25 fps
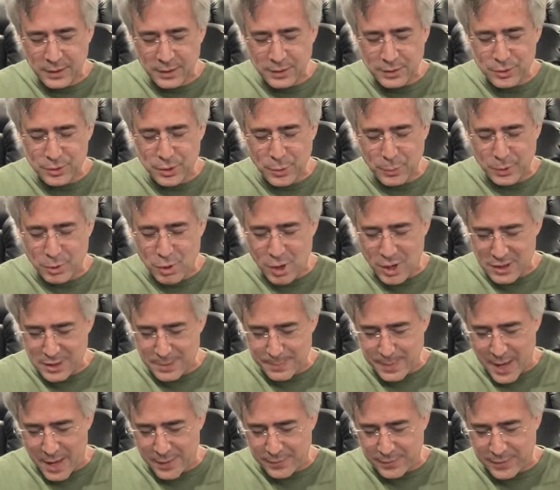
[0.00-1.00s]
So we talked
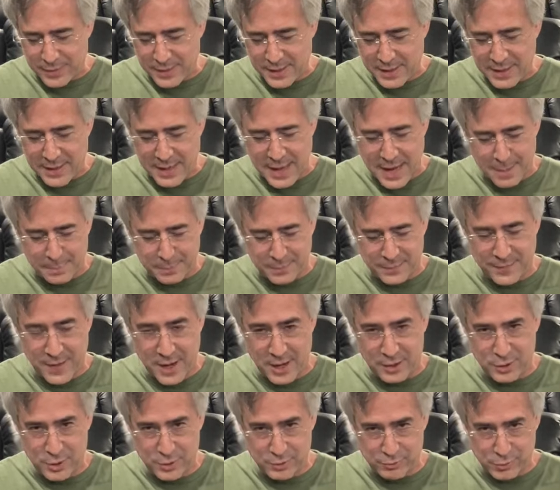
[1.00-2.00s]
about the
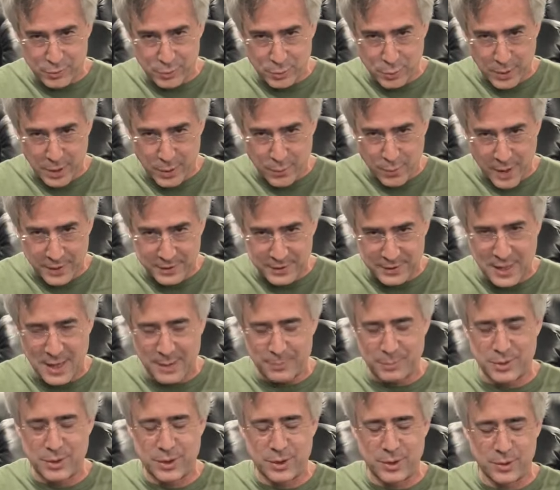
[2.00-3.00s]
amplifier, 220 watts
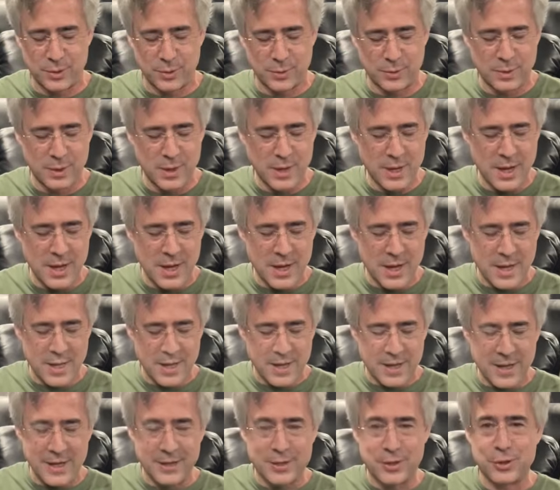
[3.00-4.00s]
times 2.
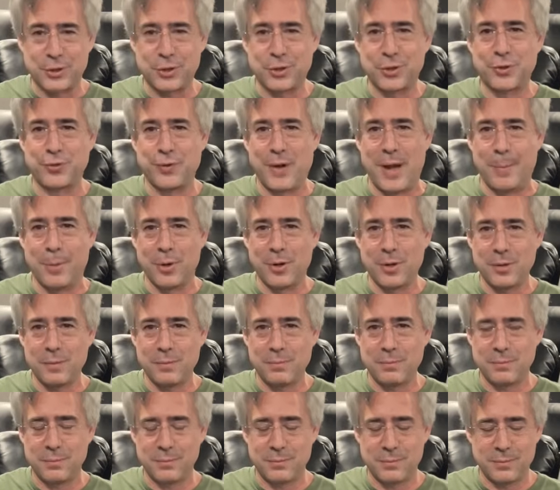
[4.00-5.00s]
It's a streamer.
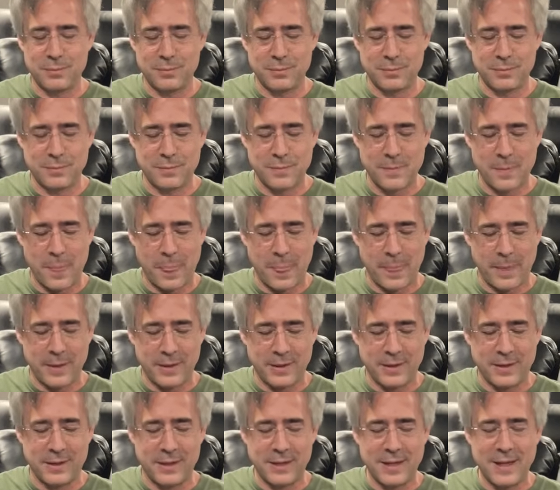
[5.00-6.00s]

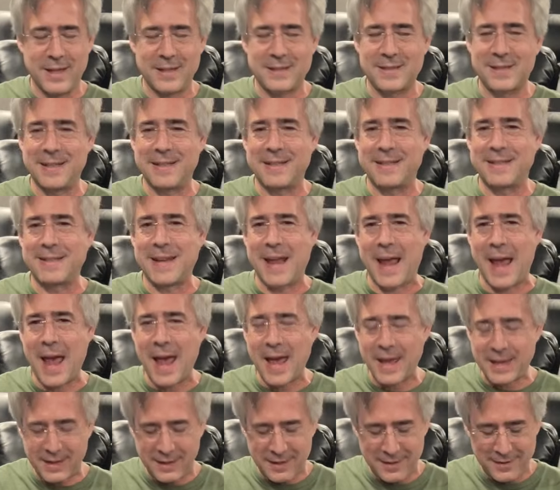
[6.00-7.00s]
It's a
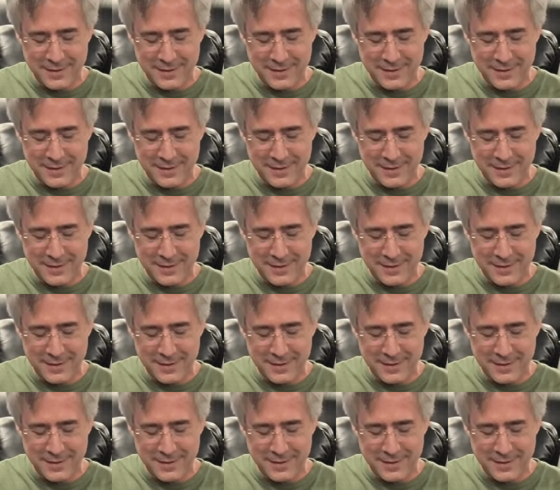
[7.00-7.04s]
DAC.